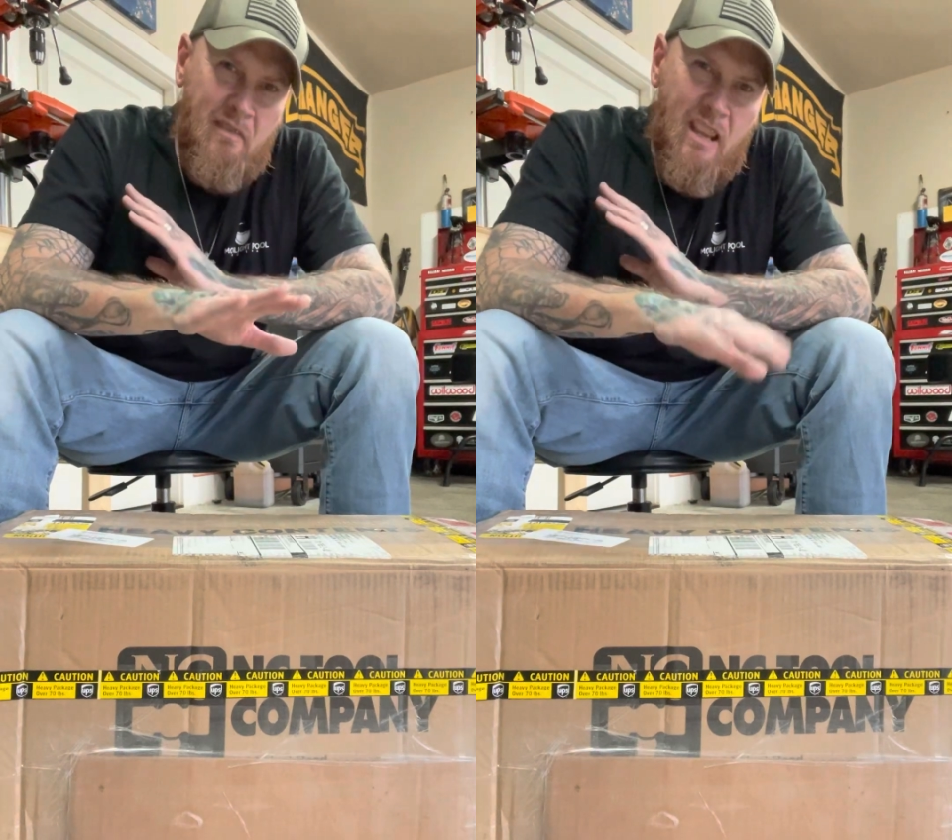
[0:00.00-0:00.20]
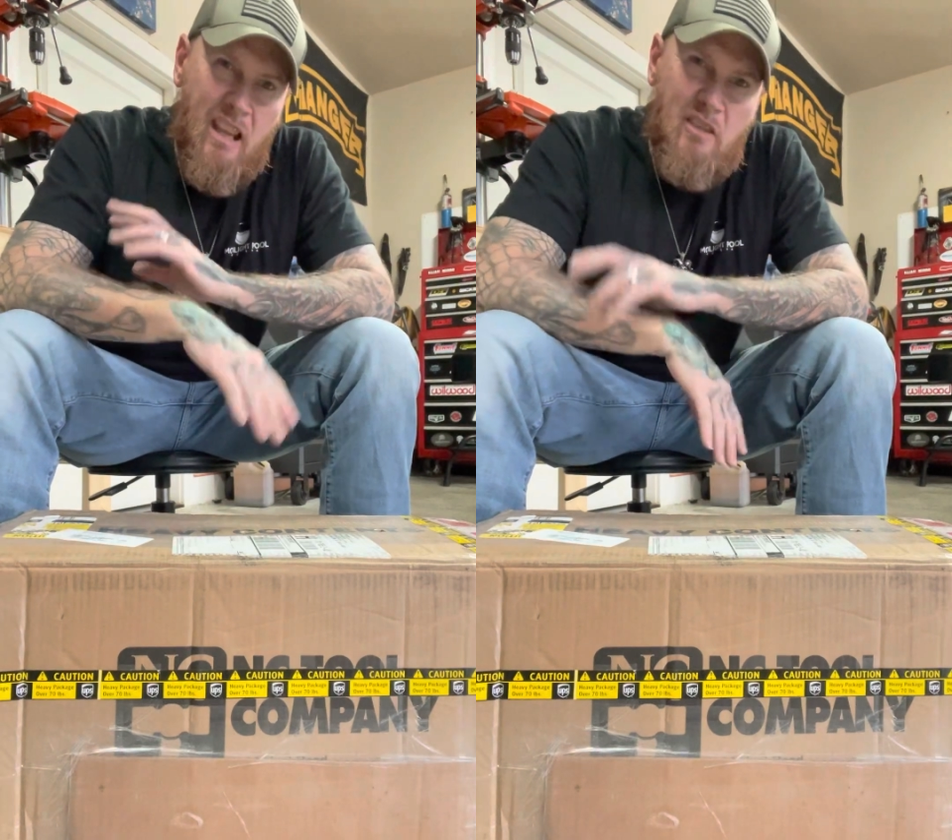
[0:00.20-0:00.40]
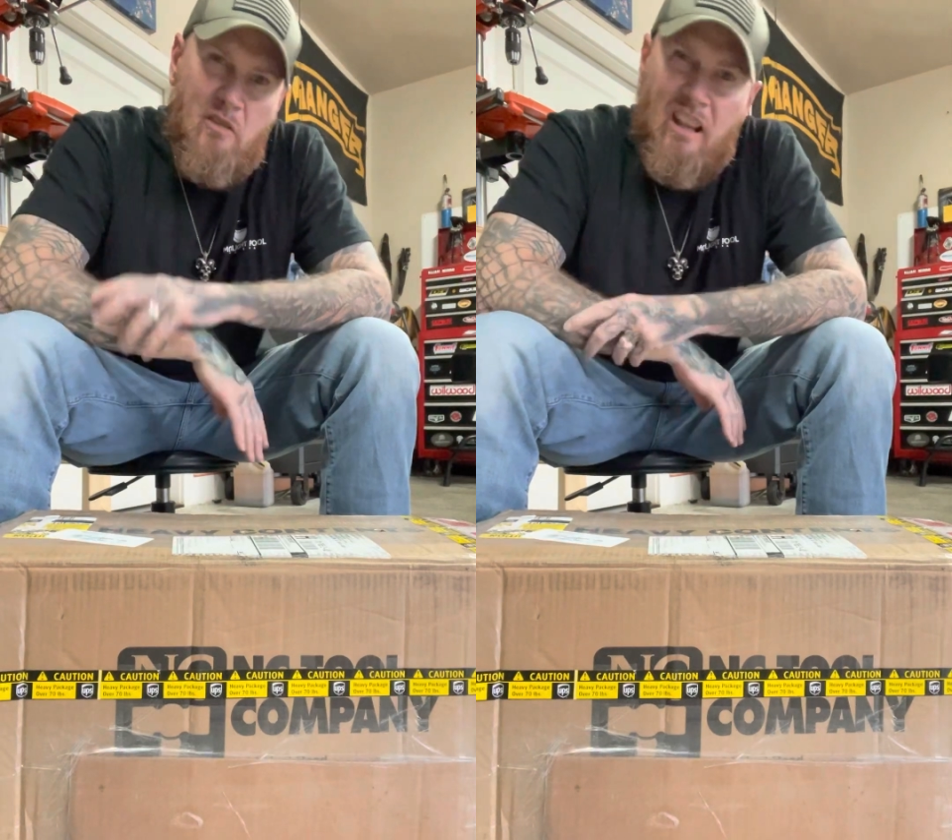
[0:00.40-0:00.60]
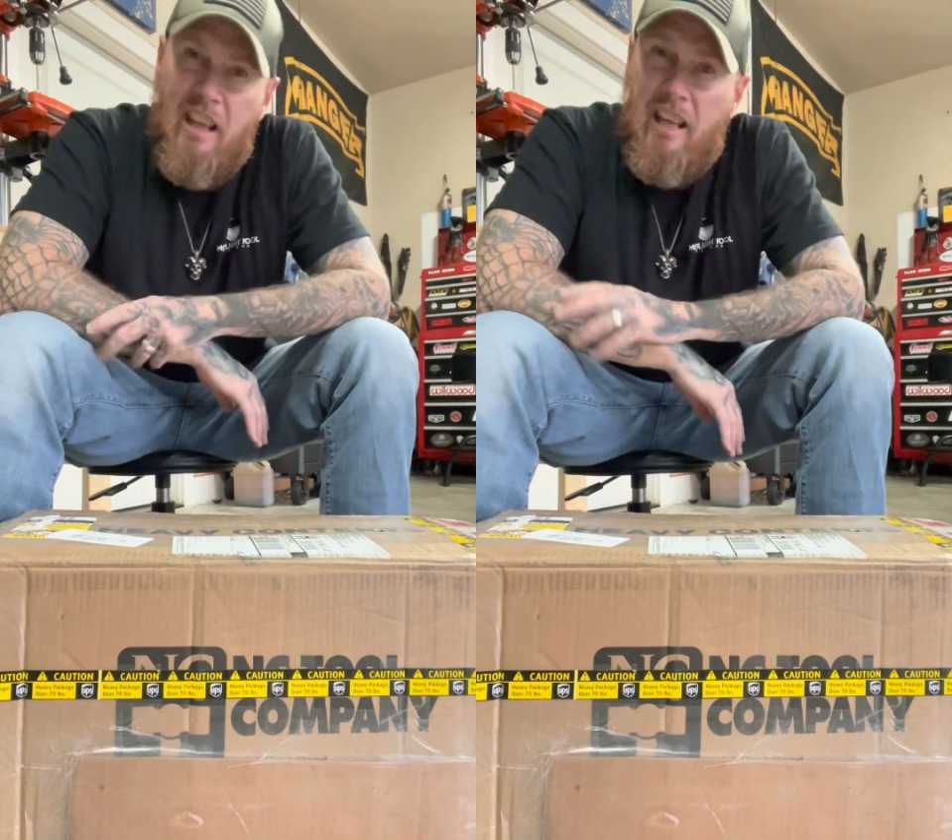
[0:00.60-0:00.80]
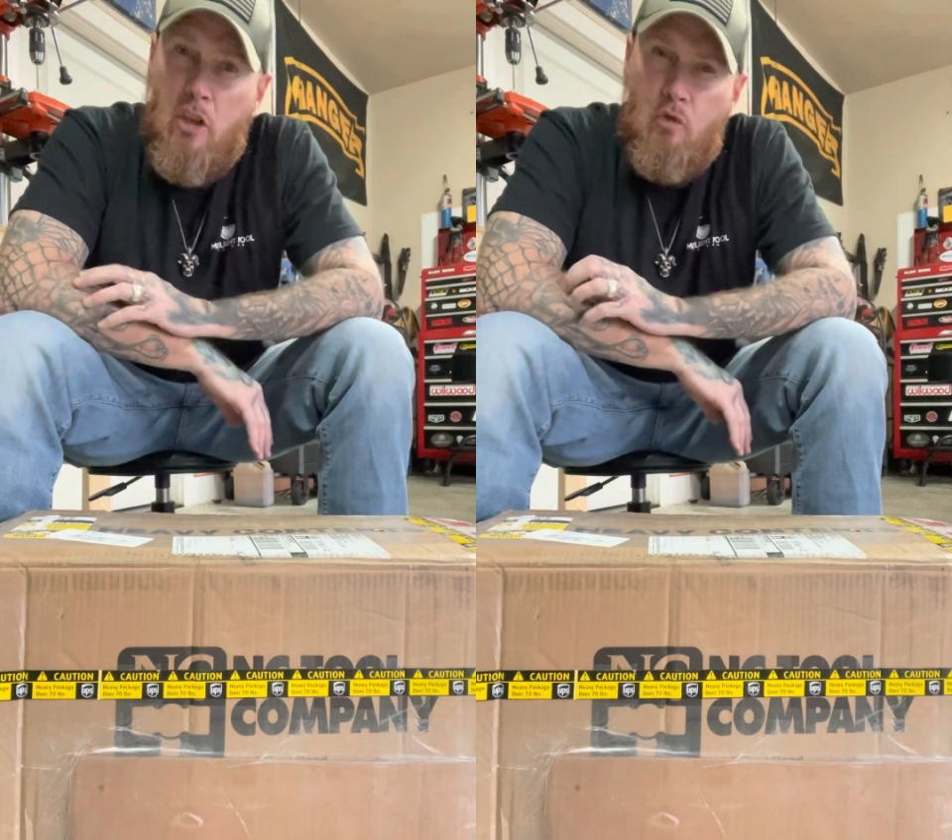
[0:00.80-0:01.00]
it's
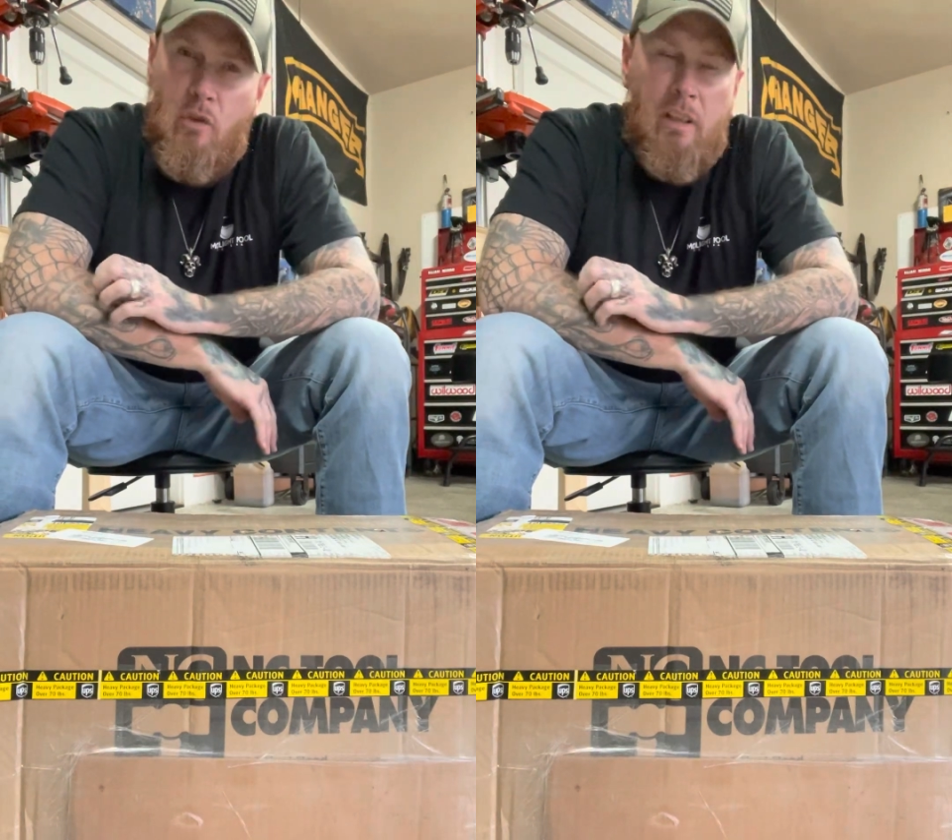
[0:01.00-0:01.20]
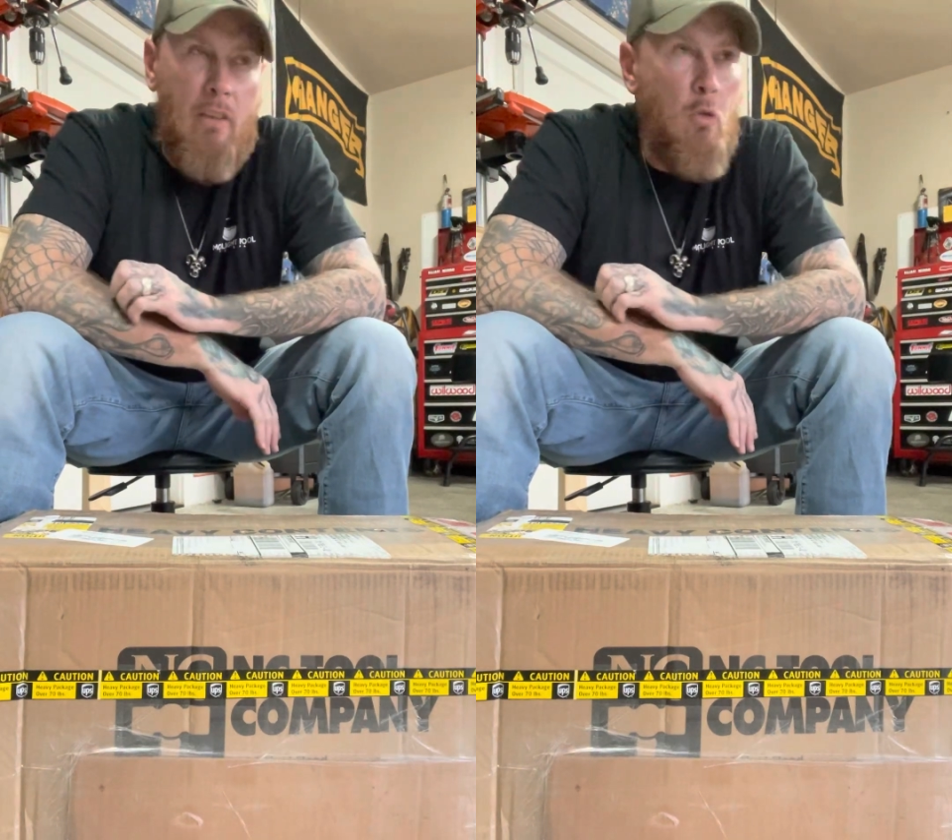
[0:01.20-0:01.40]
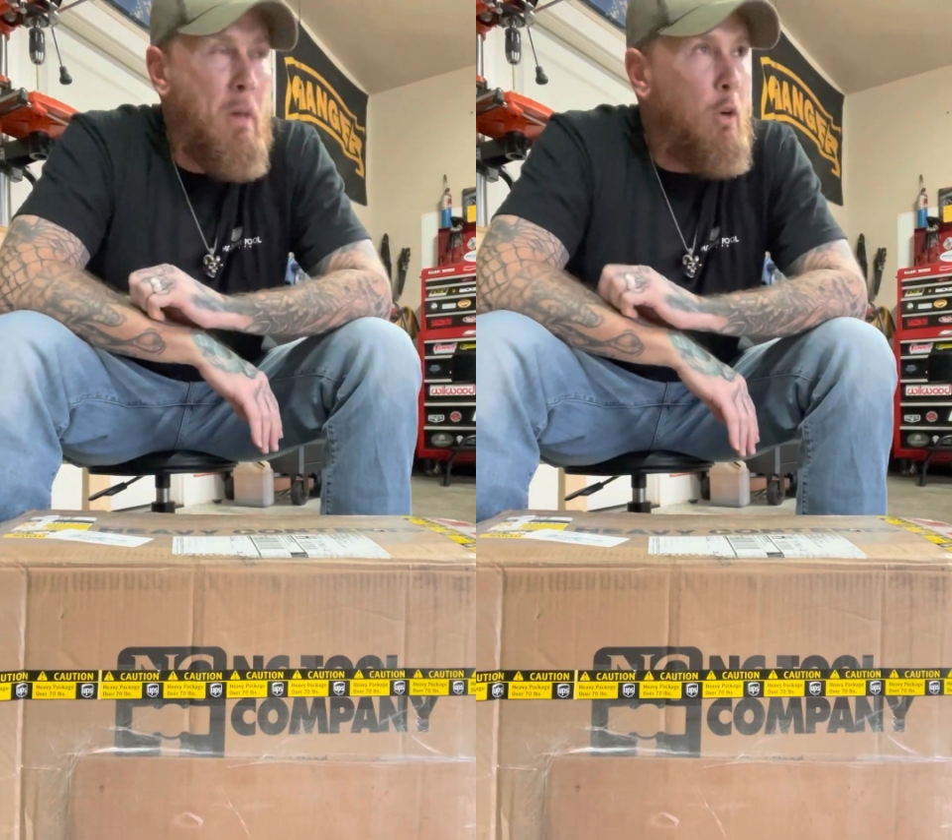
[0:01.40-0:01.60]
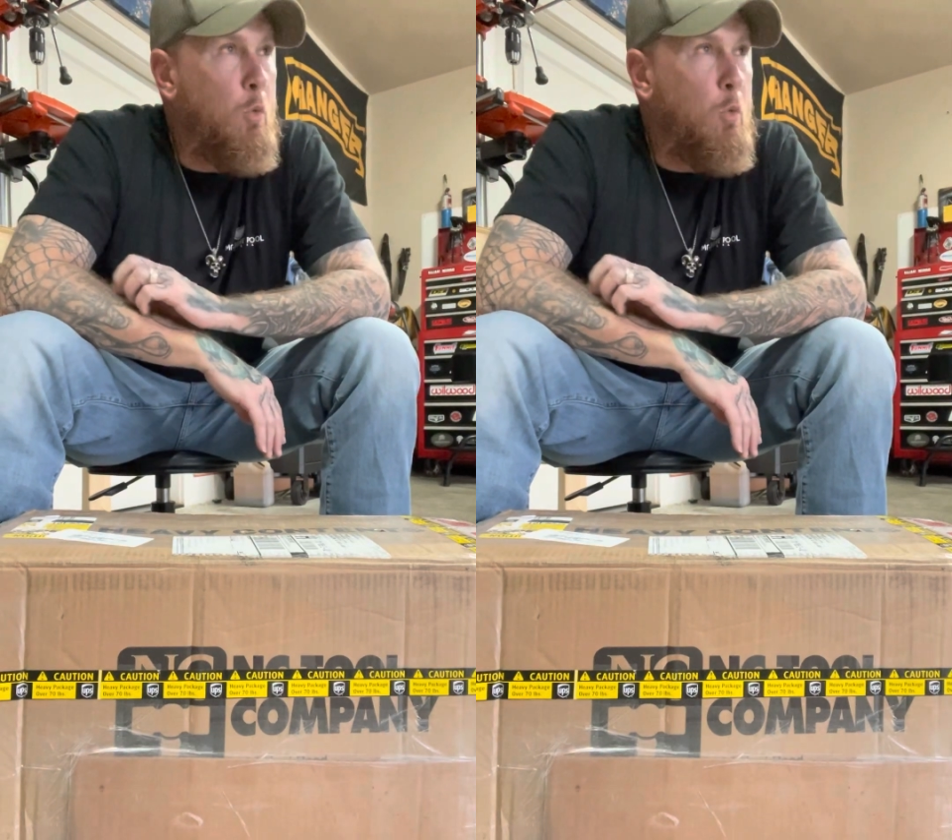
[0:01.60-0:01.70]
like entry-level metal